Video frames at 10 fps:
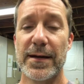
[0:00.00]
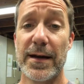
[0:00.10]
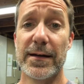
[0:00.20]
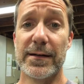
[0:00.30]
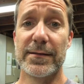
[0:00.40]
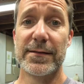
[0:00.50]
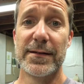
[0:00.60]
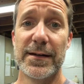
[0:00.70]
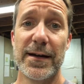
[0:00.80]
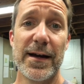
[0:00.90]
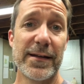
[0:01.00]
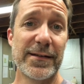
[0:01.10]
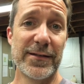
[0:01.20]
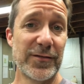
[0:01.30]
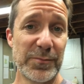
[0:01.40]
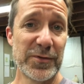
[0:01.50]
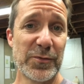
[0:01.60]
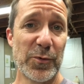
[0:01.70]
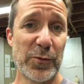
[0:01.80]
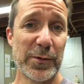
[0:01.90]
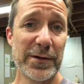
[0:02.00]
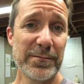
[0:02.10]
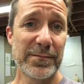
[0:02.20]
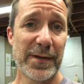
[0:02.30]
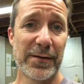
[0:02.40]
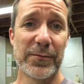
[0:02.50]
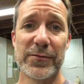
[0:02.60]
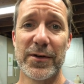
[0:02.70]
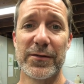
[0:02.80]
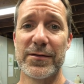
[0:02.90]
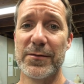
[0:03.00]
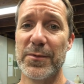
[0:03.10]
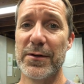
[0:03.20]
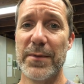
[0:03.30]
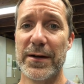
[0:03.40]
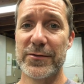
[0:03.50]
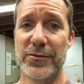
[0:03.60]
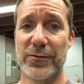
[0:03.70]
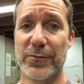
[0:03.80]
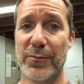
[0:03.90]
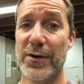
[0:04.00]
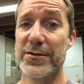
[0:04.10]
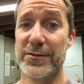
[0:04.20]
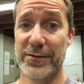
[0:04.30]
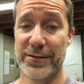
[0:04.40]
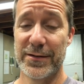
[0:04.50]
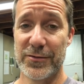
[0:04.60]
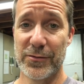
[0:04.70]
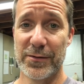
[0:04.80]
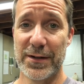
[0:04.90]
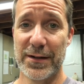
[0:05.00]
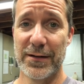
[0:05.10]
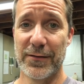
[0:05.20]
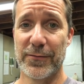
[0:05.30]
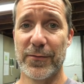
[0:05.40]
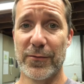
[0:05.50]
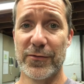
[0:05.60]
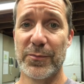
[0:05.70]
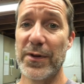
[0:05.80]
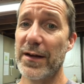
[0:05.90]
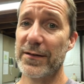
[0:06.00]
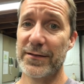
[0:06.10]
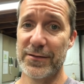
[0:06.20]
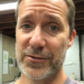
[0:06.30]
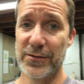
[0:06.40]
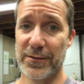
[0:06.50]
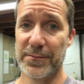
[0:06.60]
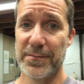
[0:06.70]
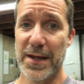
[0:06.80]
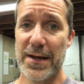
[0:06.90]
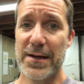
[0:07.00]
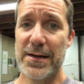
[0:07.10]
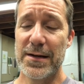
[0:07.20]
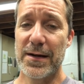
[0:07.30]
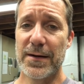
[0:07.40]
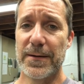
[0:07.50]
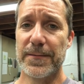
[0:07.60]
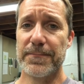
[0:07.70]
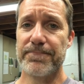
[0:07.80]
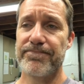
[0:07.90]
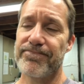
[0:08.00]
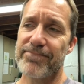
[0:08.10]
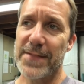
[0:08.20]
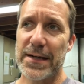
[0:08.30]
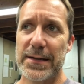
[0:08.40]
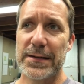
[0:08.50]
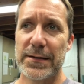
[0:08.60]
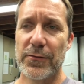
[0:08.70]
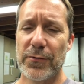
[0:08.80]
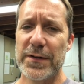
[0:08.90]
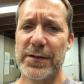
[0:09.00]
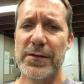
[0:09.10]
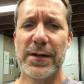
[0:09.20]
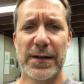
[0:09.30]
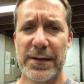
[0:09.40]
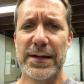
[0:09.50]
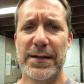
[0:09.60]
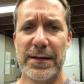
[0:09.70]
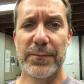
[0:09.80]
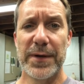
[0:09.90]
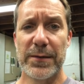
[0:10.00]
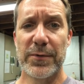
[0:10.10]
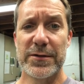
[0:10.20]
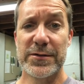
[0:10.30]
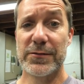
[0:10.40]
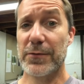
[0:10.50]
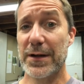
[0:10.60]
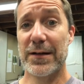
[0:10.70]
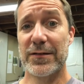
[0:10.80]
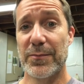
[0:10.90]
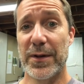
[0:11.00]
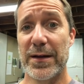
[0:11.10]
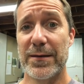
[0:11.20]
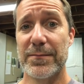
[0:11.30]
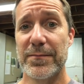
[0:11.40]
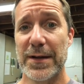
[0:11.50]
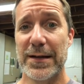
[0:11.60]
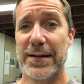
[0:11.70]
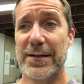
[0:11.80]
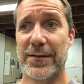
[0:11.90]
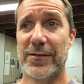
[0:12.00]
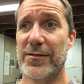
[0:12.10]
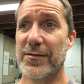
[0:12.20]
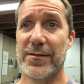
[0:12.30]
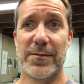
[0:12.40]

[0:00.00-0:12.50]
Hi, this is Mr. Moley, and I'm going to talk to you a bit about your brushes that you're going to need to get for supplies this year. Um, the reason you kind of need to get paintbrushes and we can't supply them is